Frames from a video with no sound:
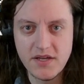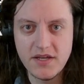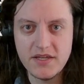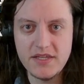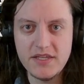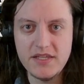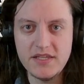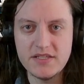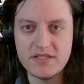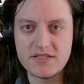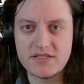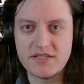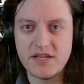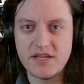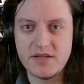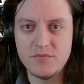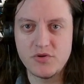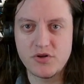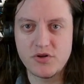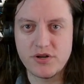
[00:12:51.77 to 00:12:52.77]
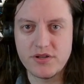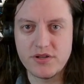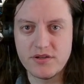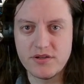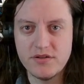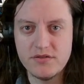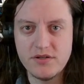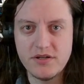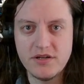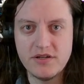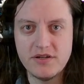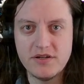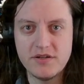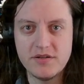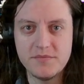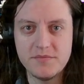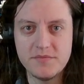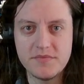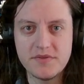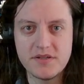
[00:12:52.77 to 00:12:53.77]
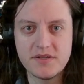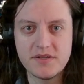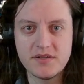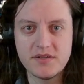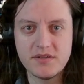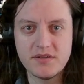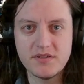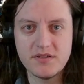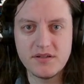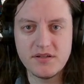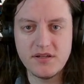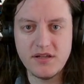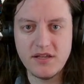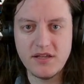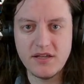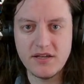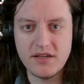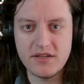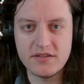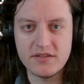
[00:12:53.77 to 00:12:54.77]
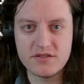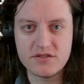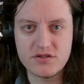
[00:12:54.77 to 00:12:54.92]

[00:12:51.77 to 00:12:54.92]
He is sideboarding though, and